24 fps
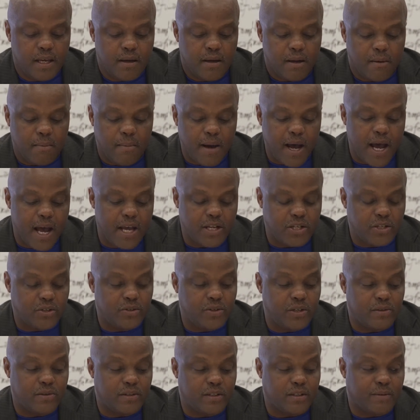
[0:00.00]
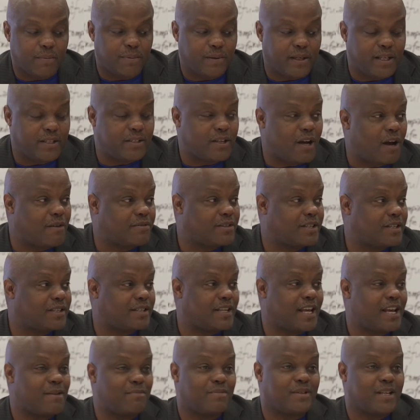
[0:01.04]
Now, mind you, the police officer's
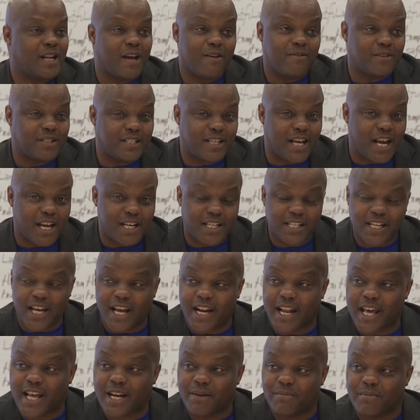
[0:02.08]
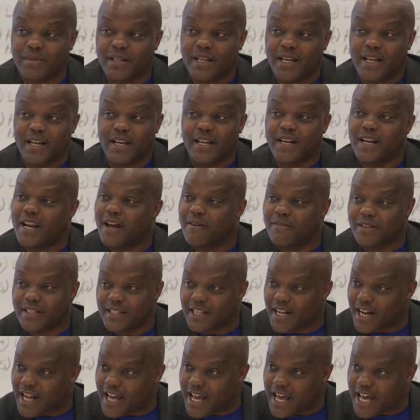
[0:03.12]
statement never said I shot at him, never
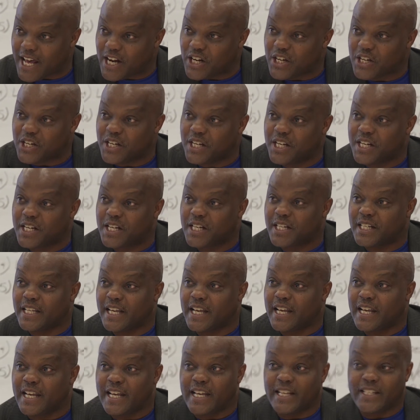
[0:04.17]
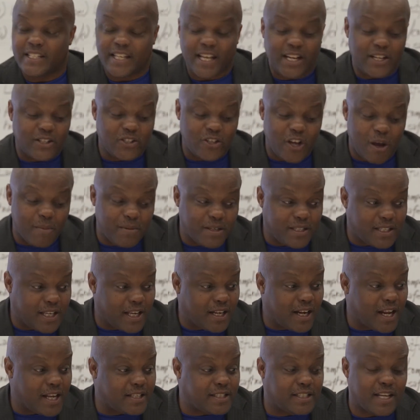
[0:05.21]
said I had a gun. He said he saw me
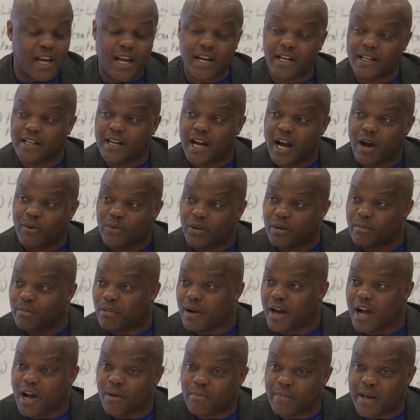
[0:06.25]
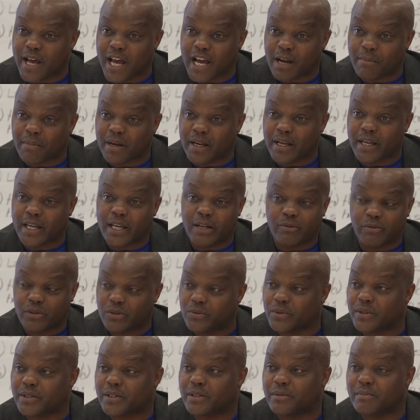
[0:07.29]
standing outside the car with a brown bag in my hand,
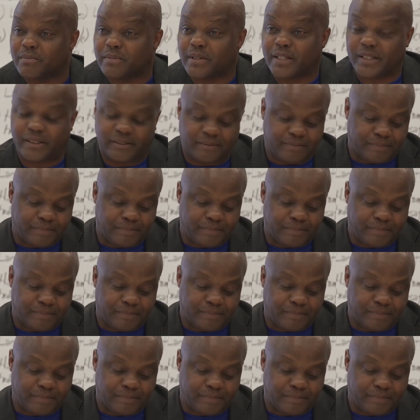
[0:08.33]
which was the beer.